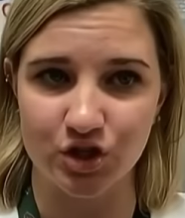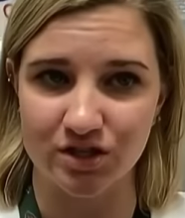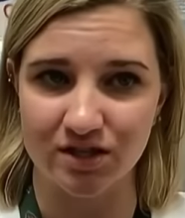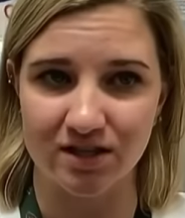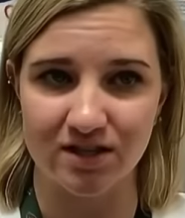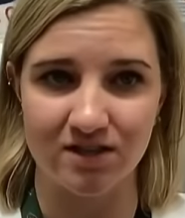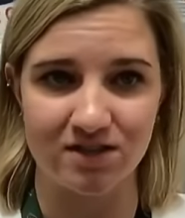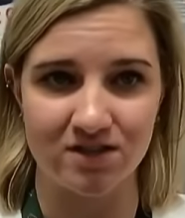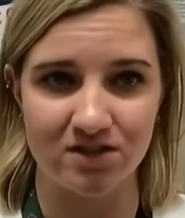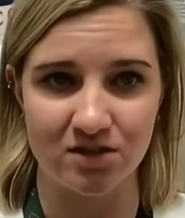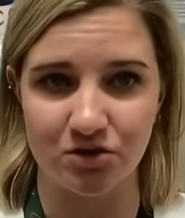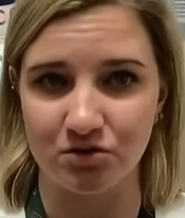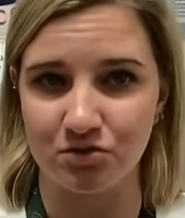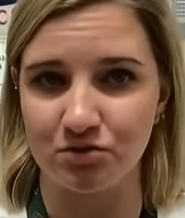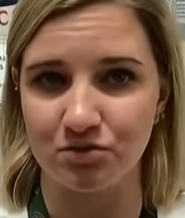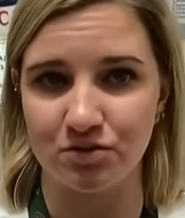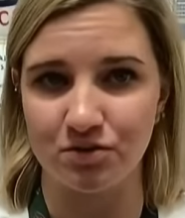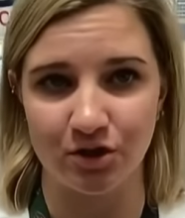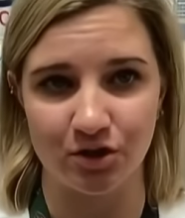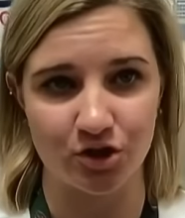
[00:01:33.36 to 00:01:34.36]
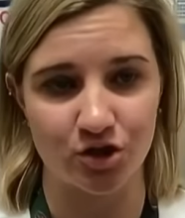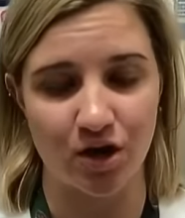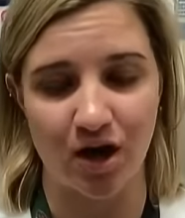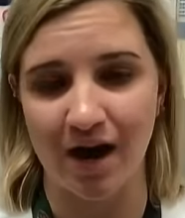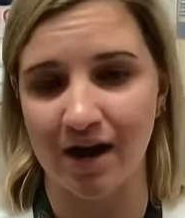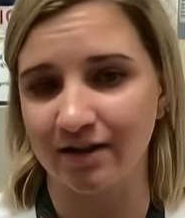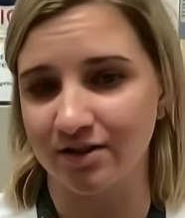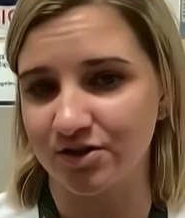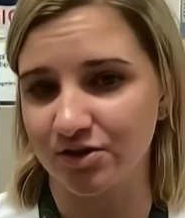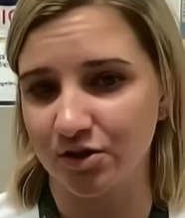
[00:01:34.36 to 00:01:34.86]
just because you you're
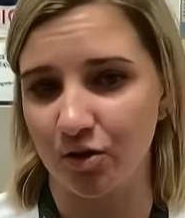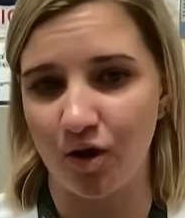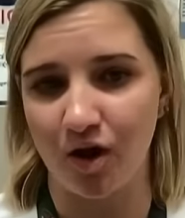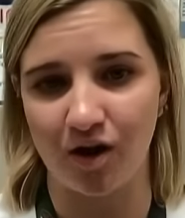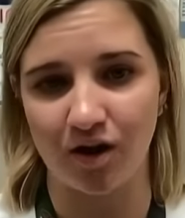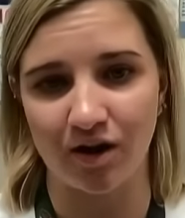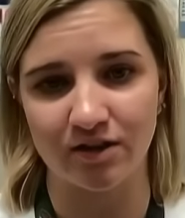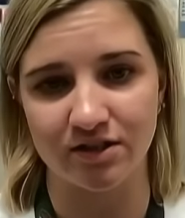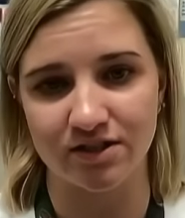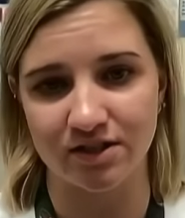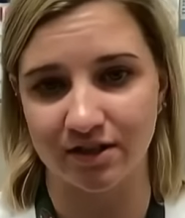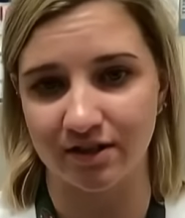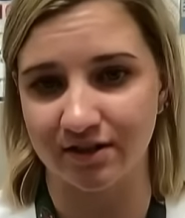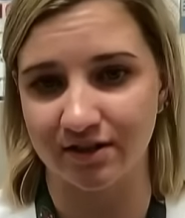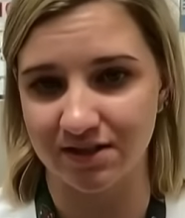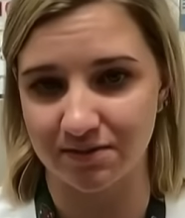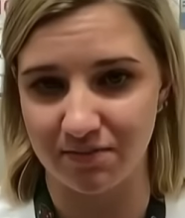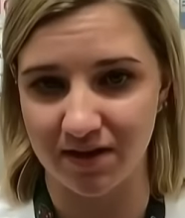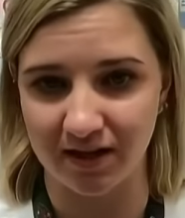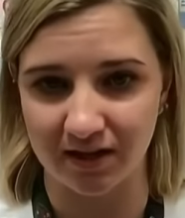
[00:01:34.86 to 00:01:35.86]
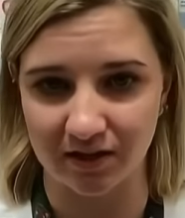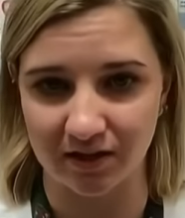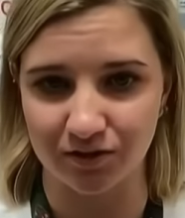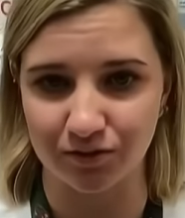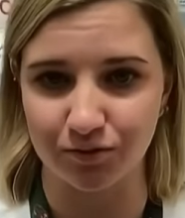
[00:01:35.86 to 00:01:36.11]
trying so hard to to make it